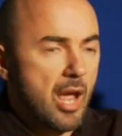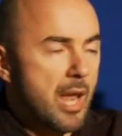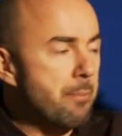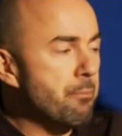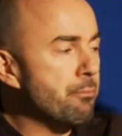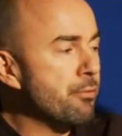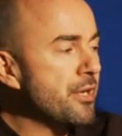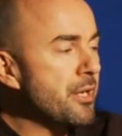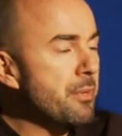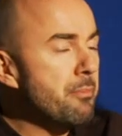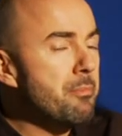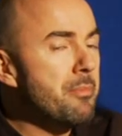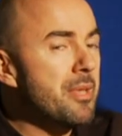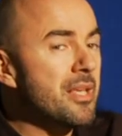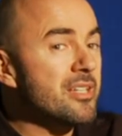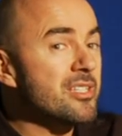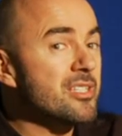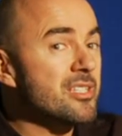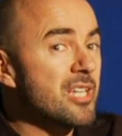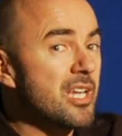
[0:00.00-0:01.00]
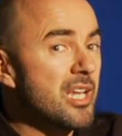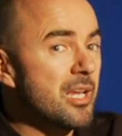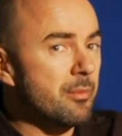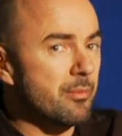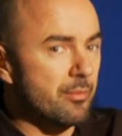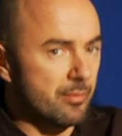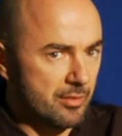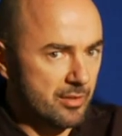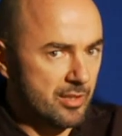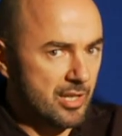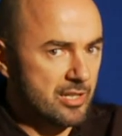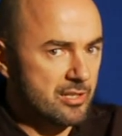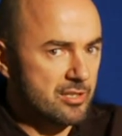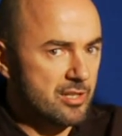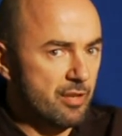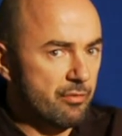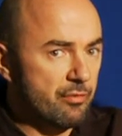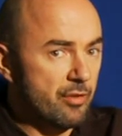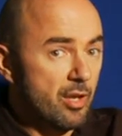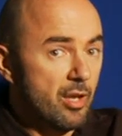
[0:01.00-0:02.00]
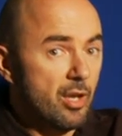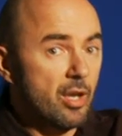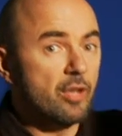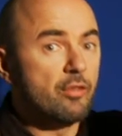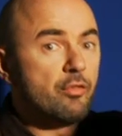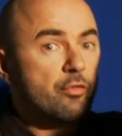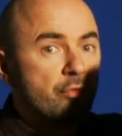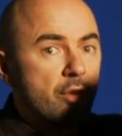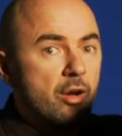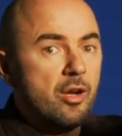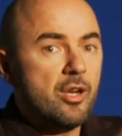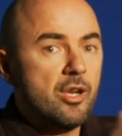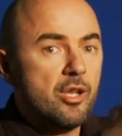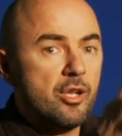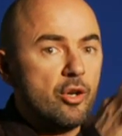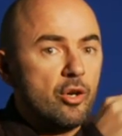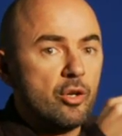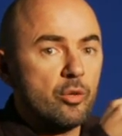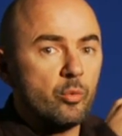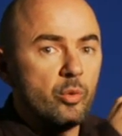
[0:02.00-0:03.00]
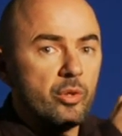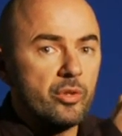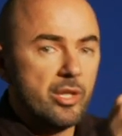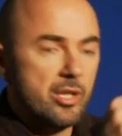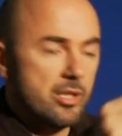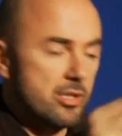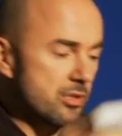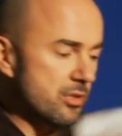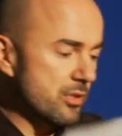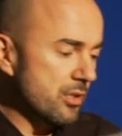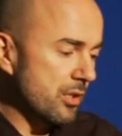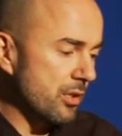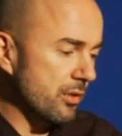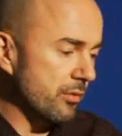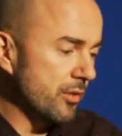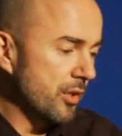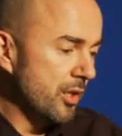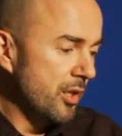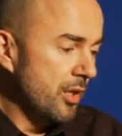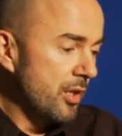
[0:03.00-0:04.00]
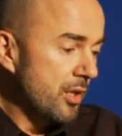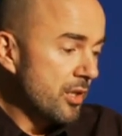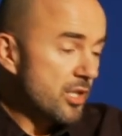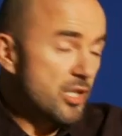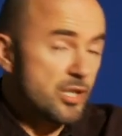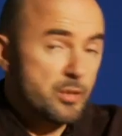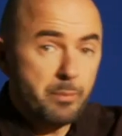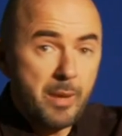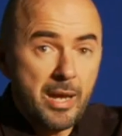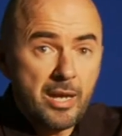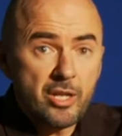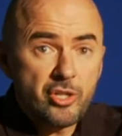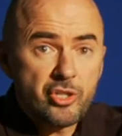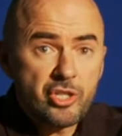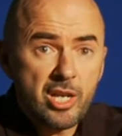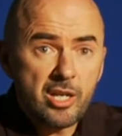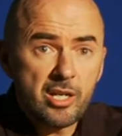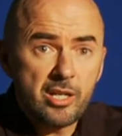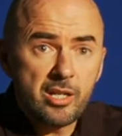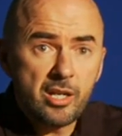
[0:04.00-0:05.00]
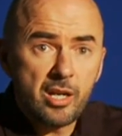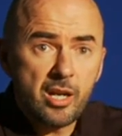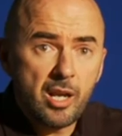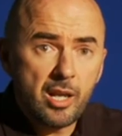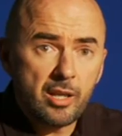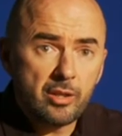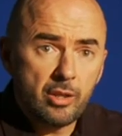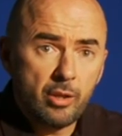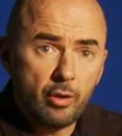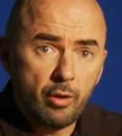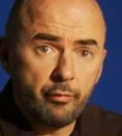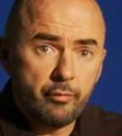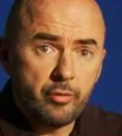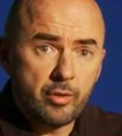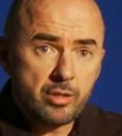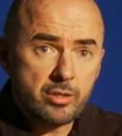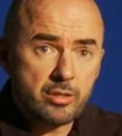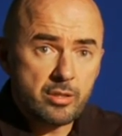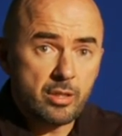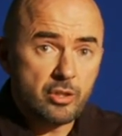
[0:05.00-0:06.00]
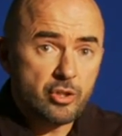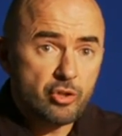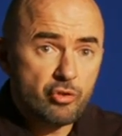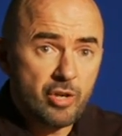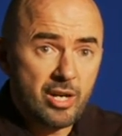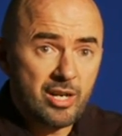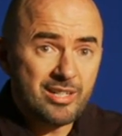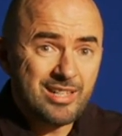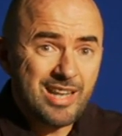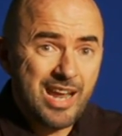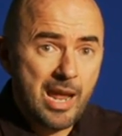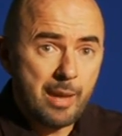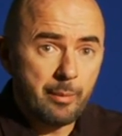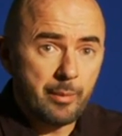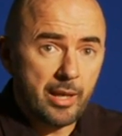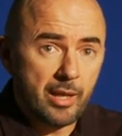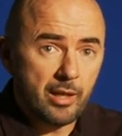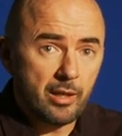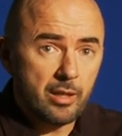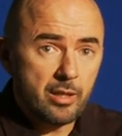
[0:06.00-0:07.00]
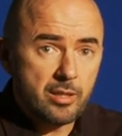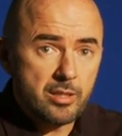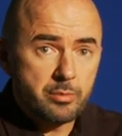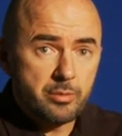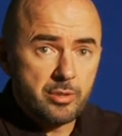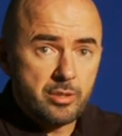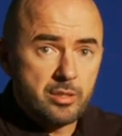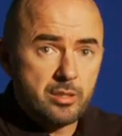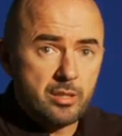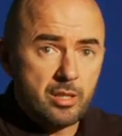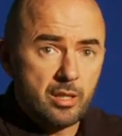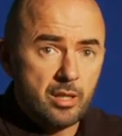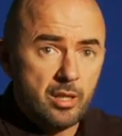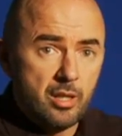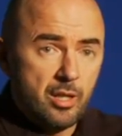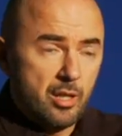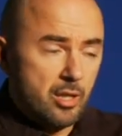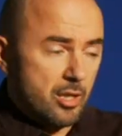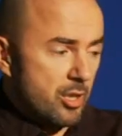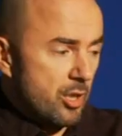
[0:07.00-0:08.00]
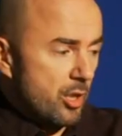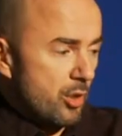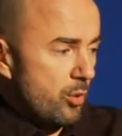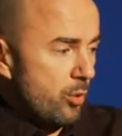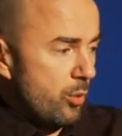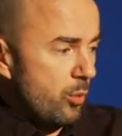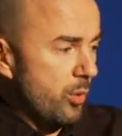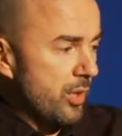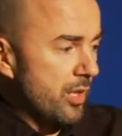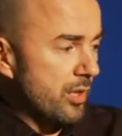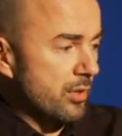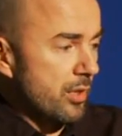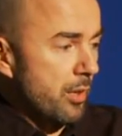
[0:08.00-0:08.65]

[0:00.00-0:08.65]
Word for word: A pretty mixed team, they sniff, has finally got what they deserve. The Spanish had to neglect the obvious Estrella Damm headlines, but uh, go with